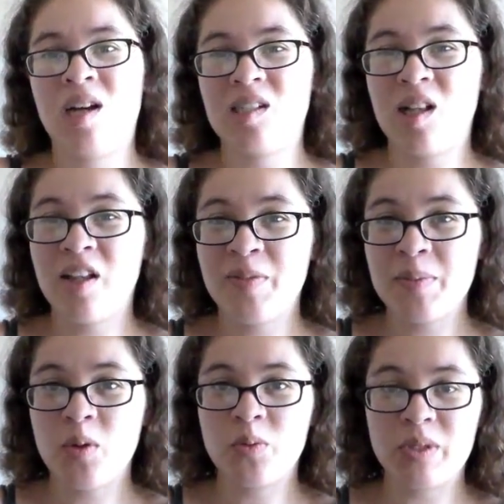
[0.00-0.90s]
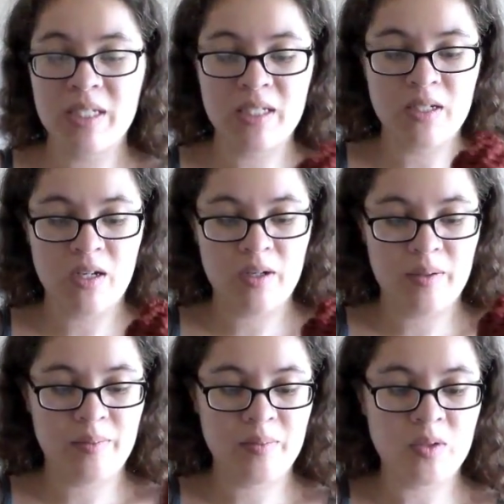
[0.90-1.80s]
And a lot of people only
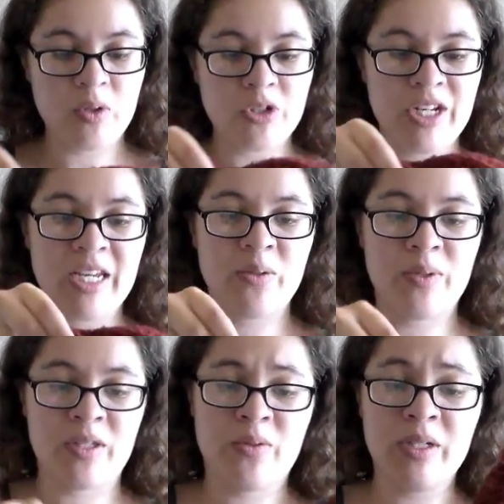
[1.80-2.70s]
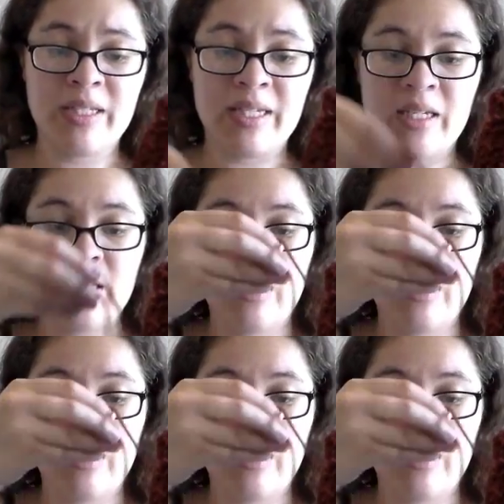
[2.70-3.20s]
crochet with acrylic,